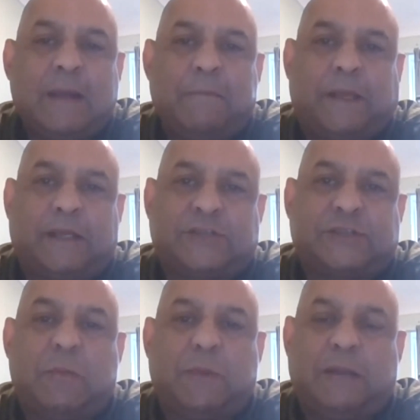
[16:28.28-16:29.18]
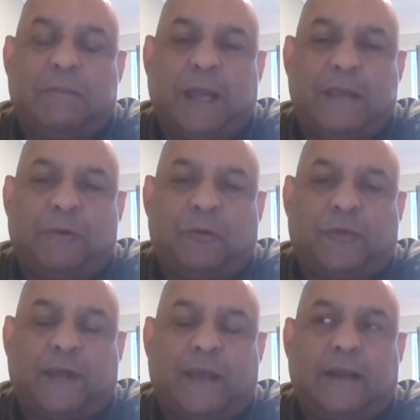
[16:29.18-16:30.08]
because so many people
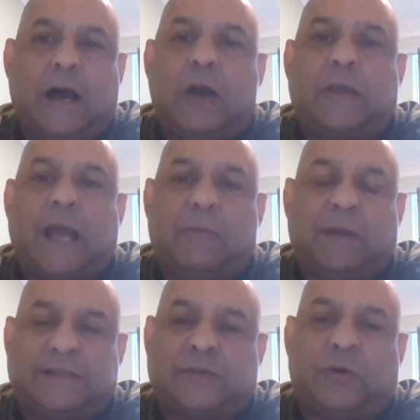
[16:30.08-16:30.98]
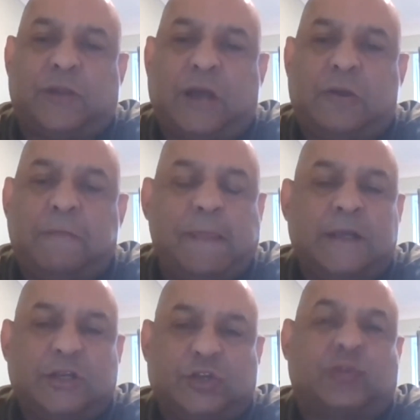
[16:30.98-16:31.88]
think, okay, well, it's got no
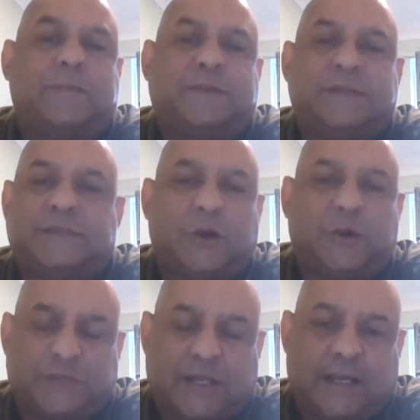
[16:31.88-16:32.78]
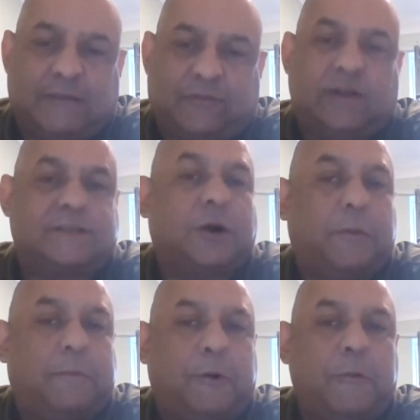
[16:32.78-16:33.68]
strips and seals in it, for
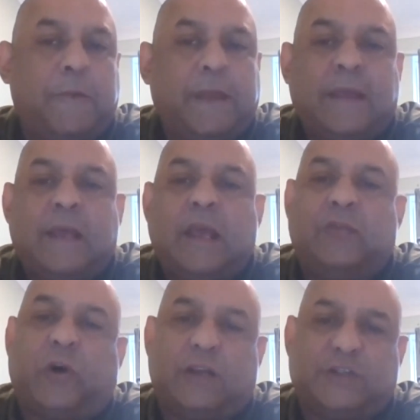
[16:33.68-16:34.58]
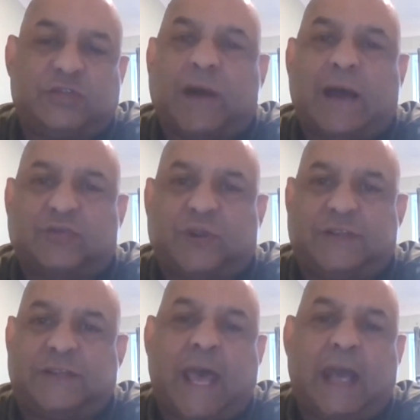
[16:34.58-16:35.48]
example. If I just router
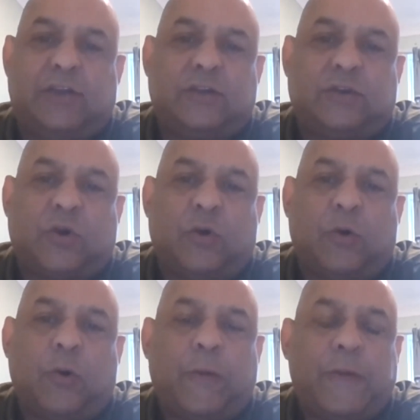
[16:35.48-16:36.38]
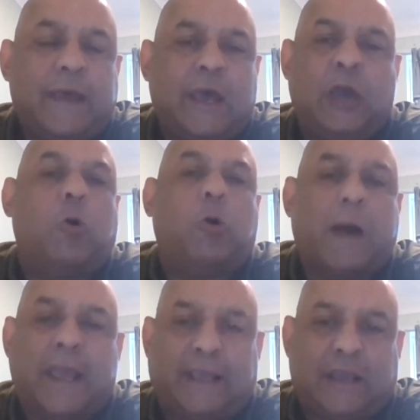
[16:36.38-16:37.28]
into the head of the door, it will
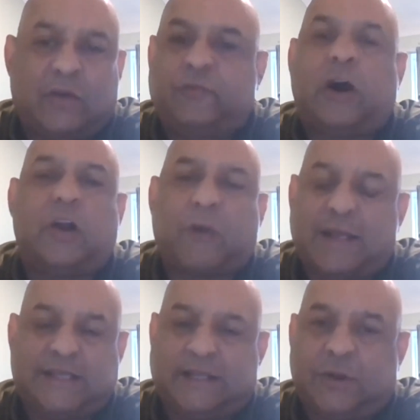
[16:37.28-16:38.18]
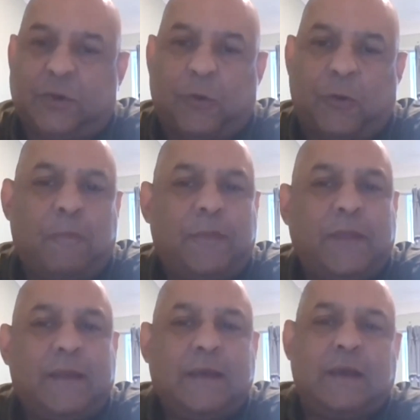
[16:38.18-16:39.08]
make it a fire rated door. Mm-hmm.